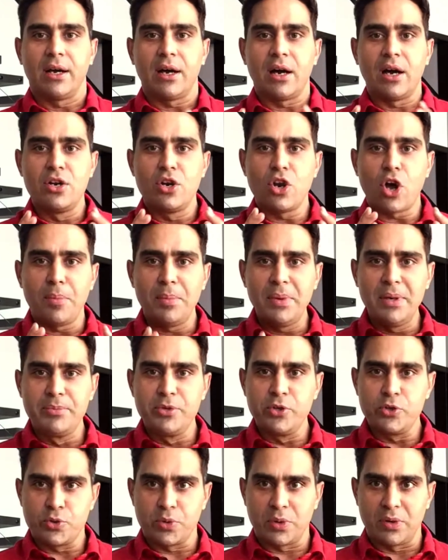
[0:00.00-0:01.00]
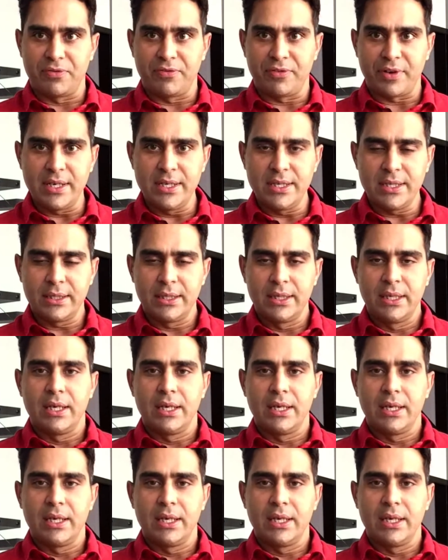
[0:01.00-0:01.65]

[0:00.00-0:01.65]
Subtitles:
A normal mutual fund